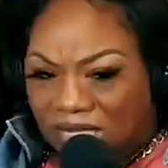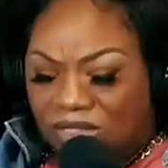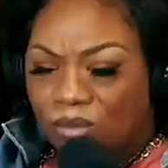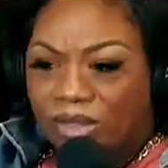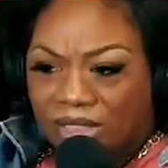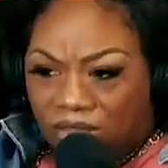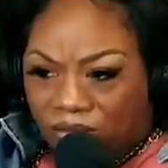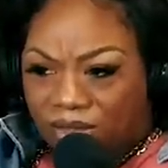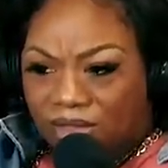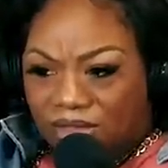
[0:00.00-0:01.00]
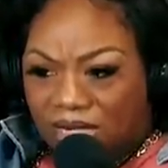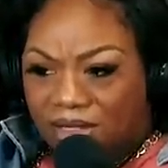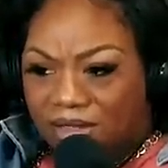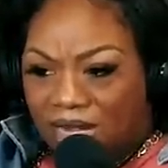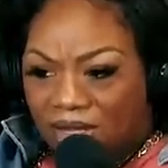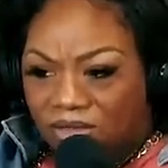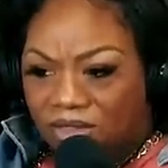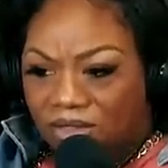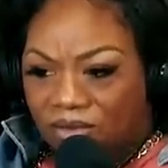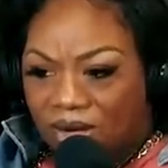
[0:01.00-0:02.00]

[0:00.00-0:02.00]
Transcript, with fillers: That's the one they told her on the side of the house to get her